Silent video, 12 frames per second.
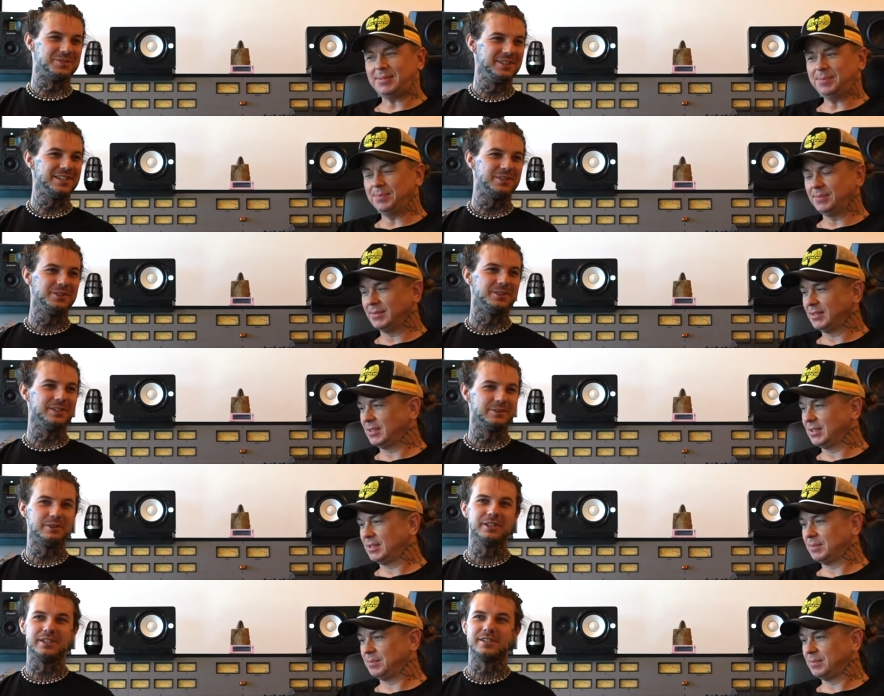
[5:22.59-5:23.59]
Speaker 1: really cool. It
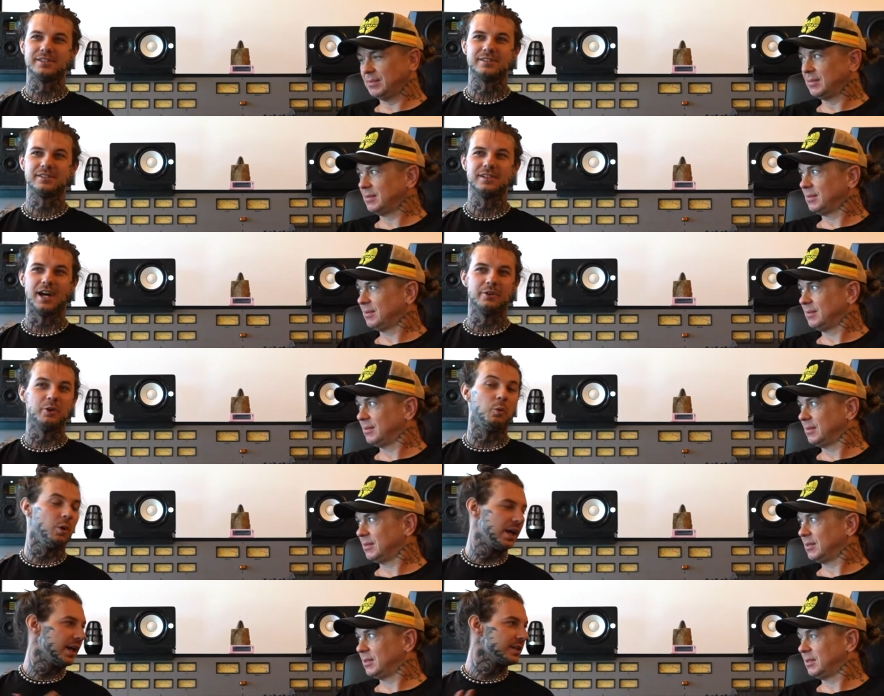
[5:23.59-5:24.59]
really is. I don't know
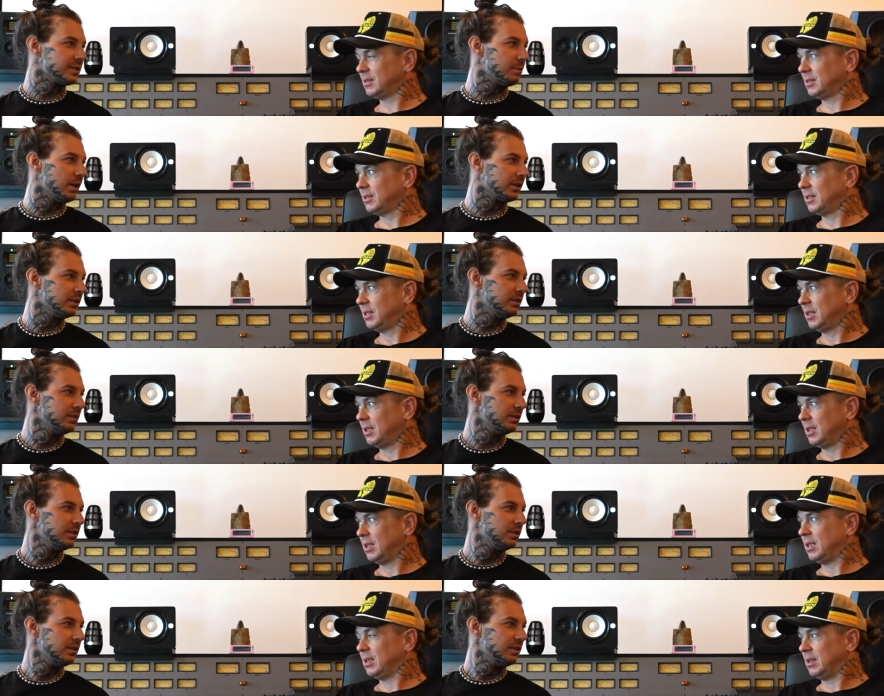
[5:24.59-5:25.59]
what I expected
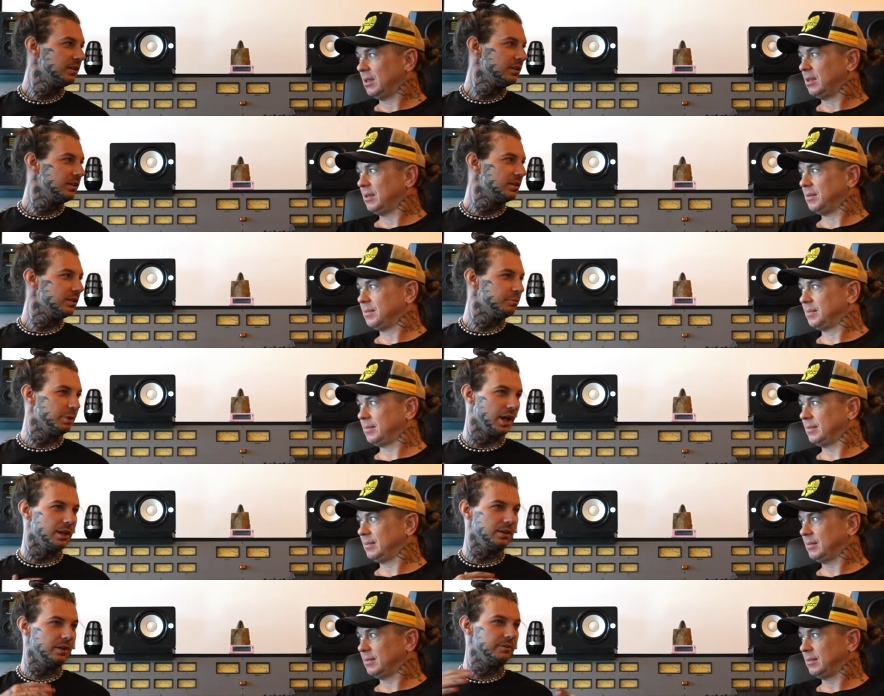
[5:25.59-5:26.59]
but I
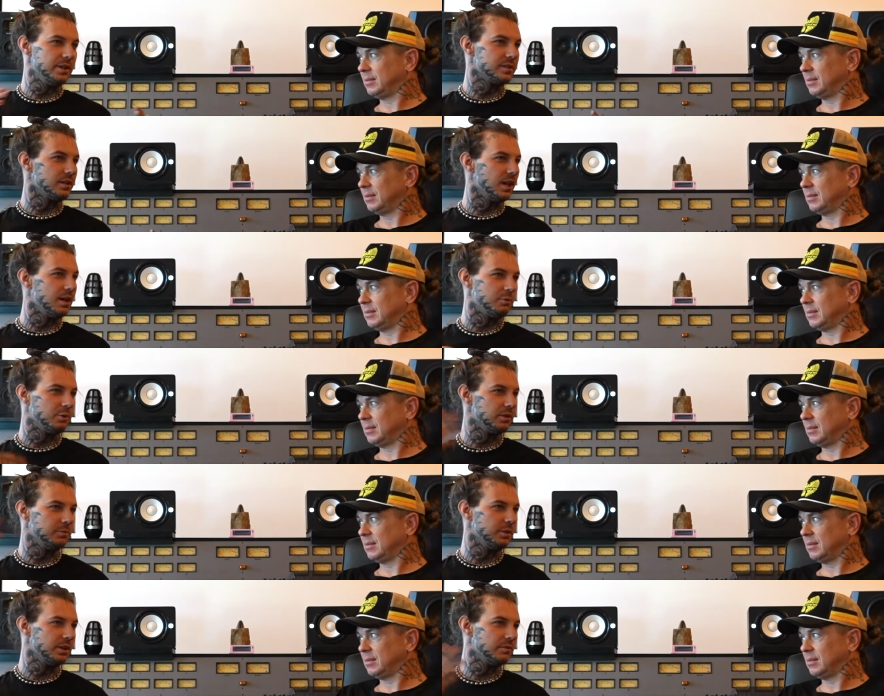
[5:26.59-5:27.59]
love this a lot more
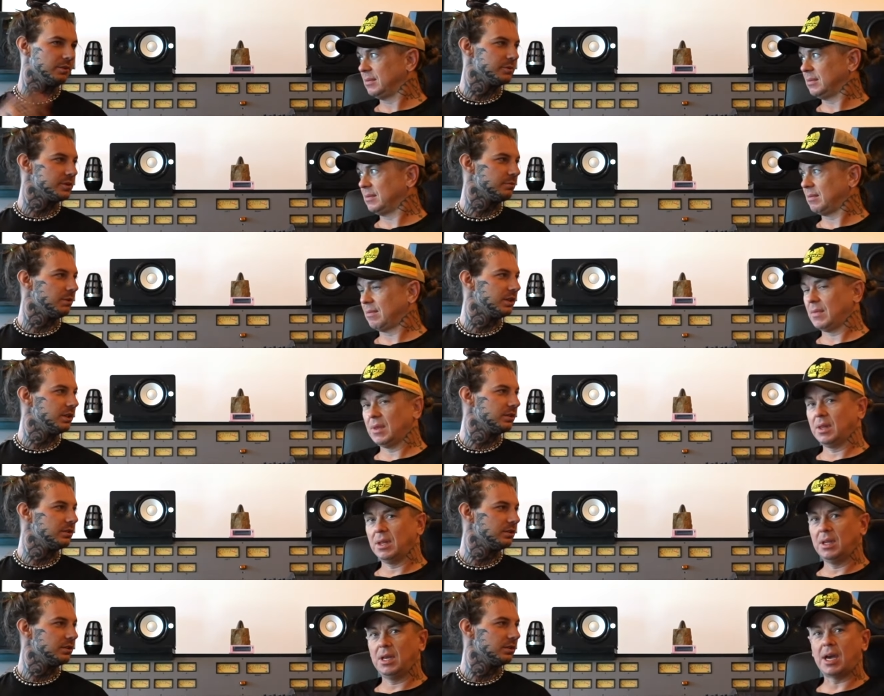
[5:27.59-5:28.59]
than whatever was in my head.
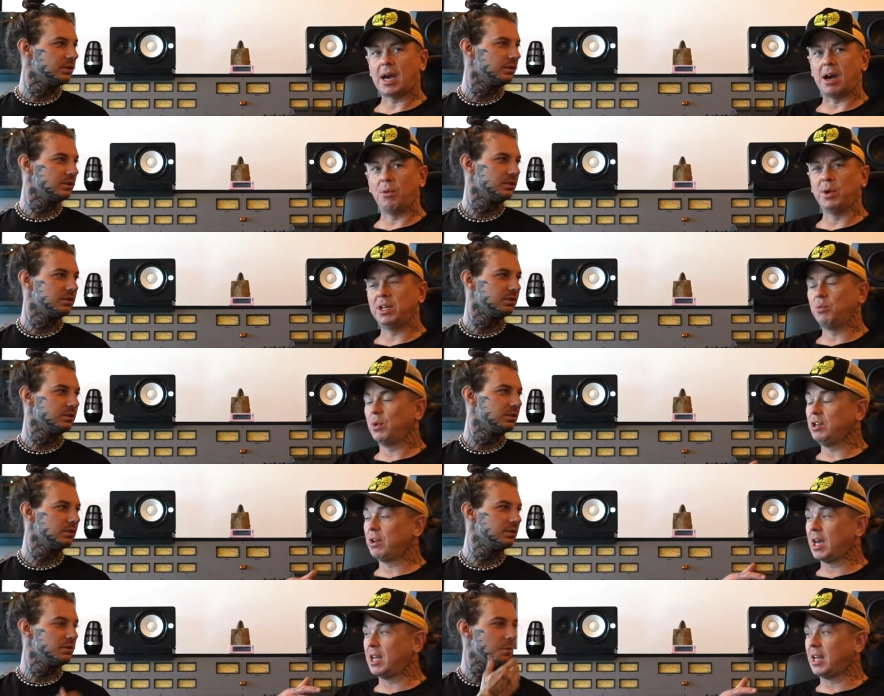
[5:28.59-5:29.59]
Speaker 2: Yeah, when when you
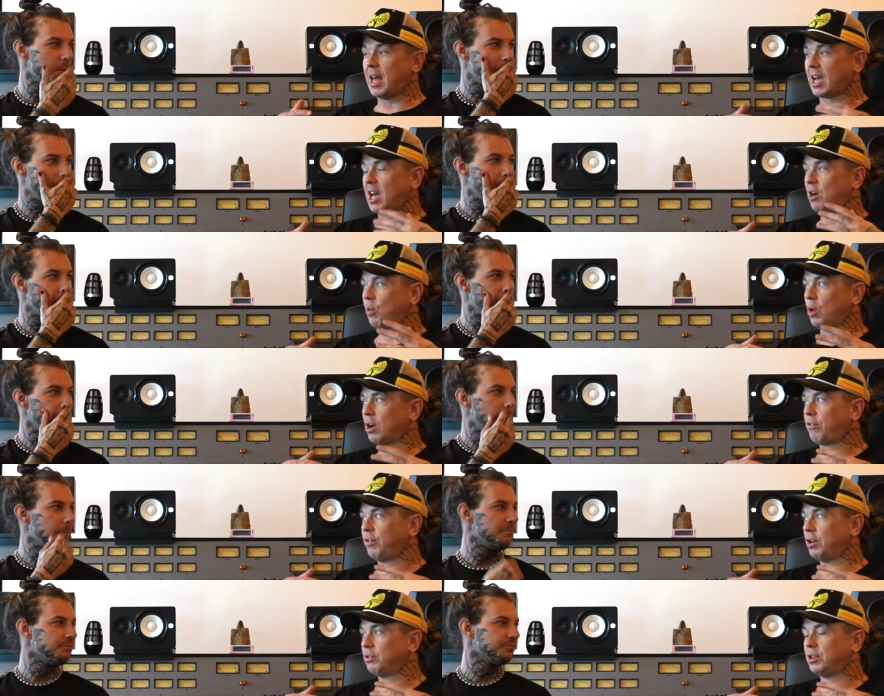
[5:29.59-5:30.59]
get in that kind of
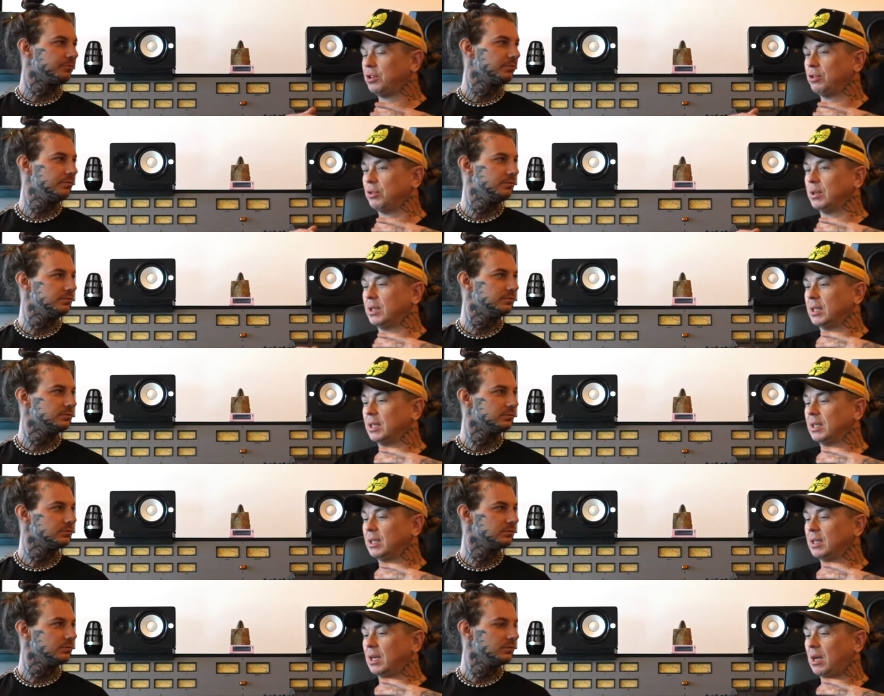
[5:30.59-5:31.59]
workflow too,
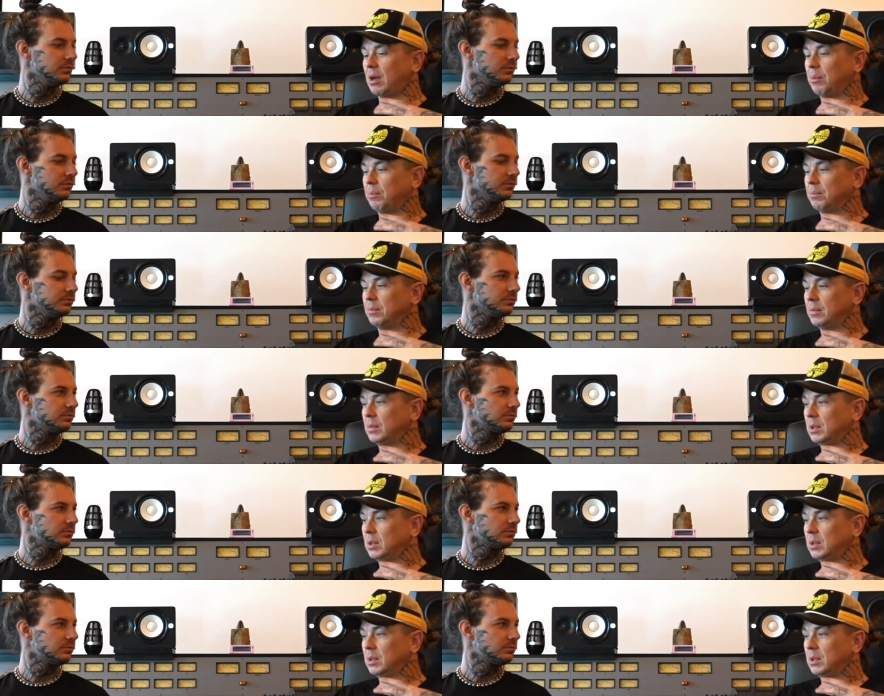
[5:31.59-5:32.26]
it um,